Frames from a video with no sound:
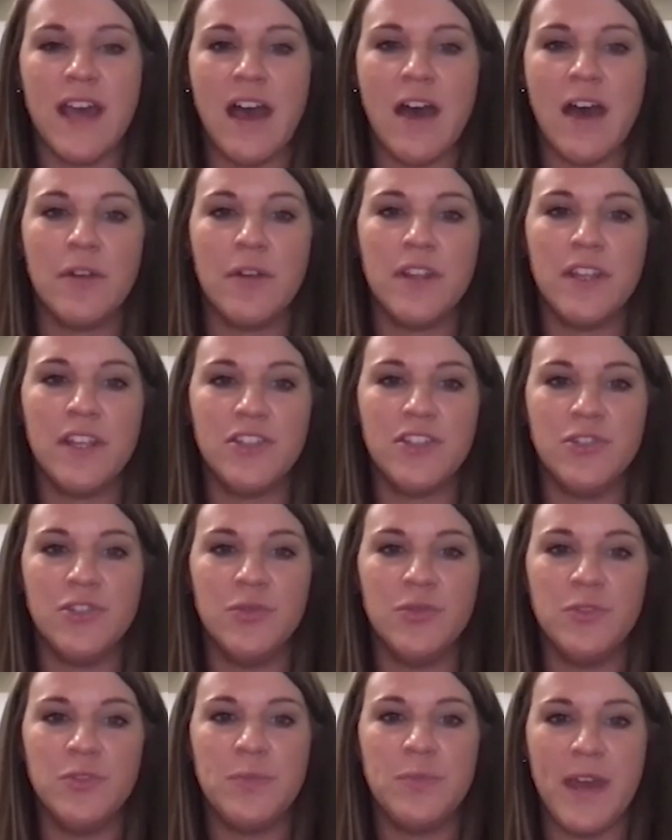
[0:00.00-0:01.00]
how an
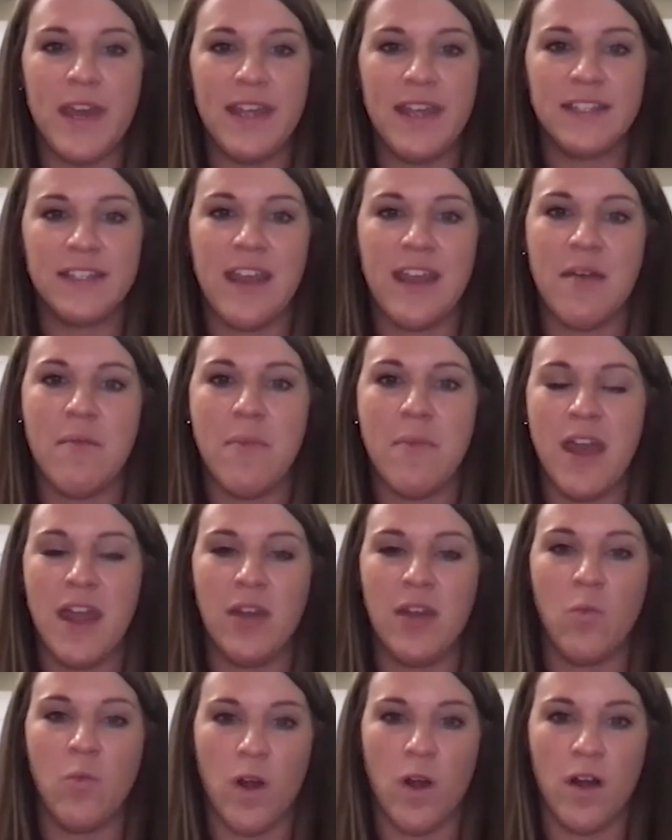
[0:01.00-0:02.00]
issues-based
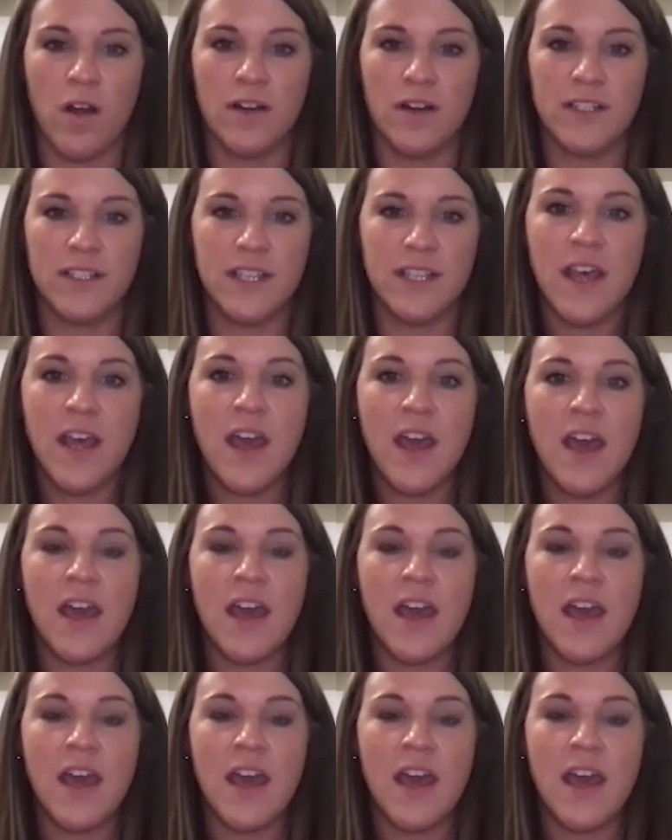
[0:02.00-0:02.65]
campaign works